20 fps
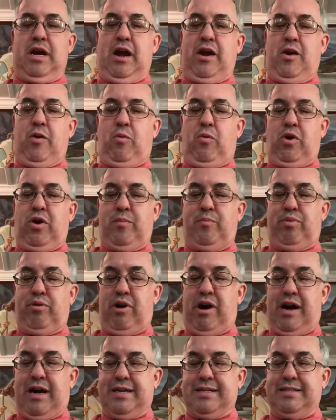And the word
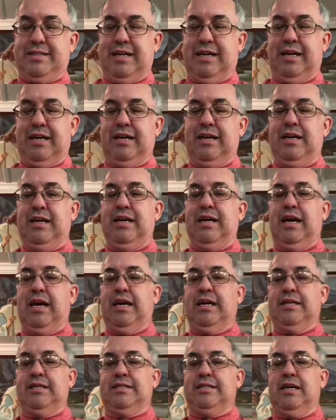proxy
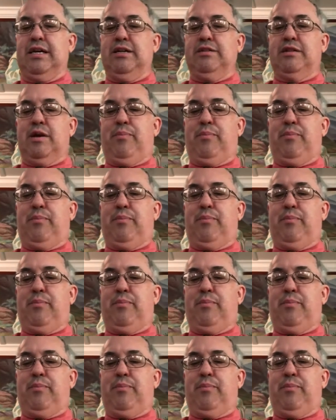is